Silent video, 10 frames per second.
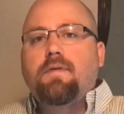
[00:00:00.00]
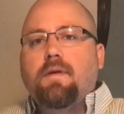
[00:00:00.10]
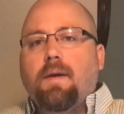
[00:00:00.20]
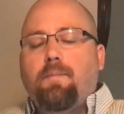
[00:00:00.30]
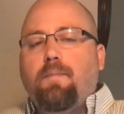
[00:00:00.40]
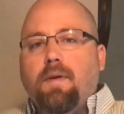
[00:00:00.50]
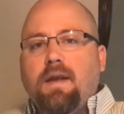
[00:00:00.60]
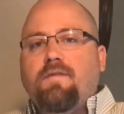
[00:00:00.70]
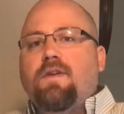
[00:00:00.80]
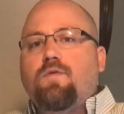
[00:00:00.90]
The
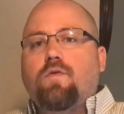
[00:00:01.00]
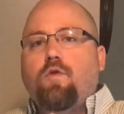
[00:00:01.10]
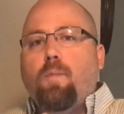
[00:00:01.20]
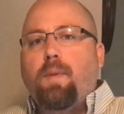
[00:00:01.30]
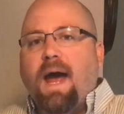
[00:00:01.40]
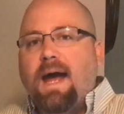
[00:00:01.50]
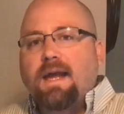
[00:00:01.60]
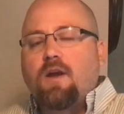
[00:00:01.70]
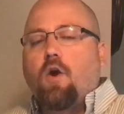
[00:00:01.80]
individuals who bag and